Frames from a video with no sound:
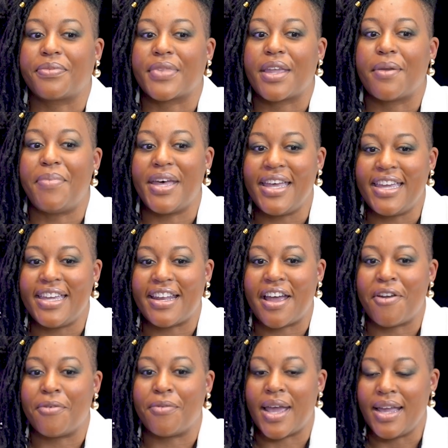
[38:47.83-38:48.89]
But I
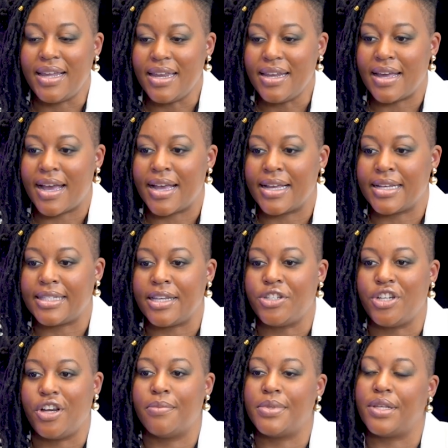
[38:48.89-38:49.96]
recognize in
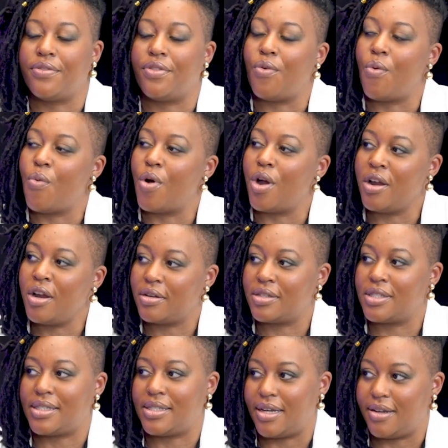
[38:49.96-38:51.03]
terms of the work
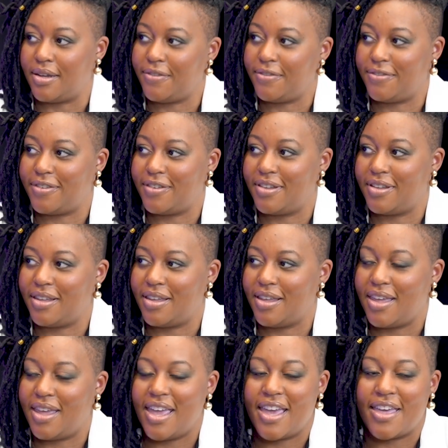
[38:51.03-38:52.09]
stuff
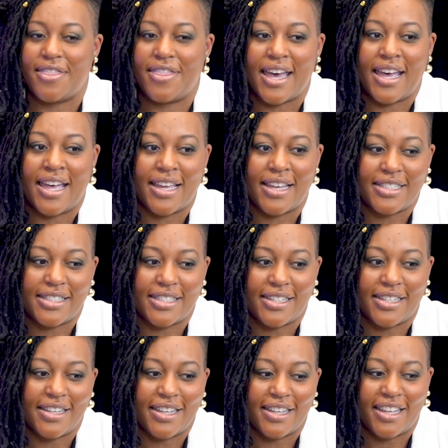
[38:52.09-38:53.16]
that
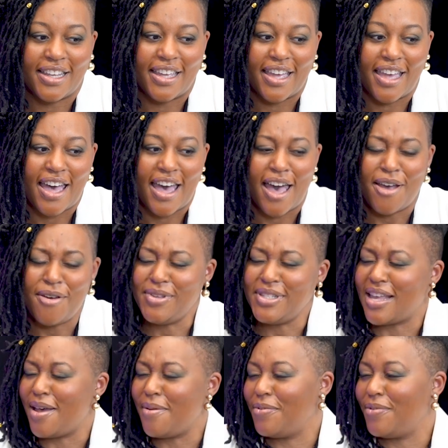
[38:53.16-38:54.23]
I was
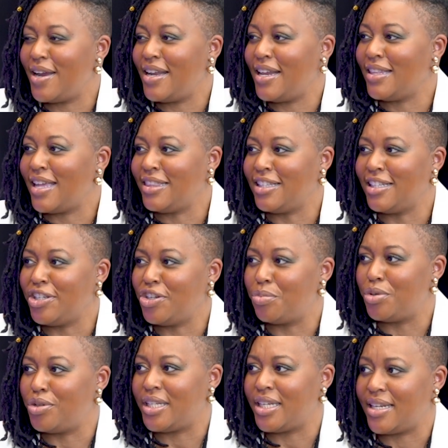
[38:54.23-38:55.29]
operating like the little
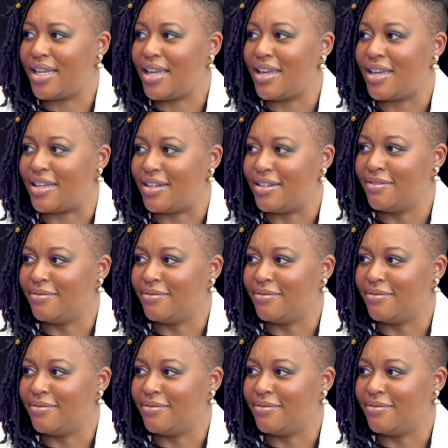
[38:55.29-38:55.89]
bullied kid.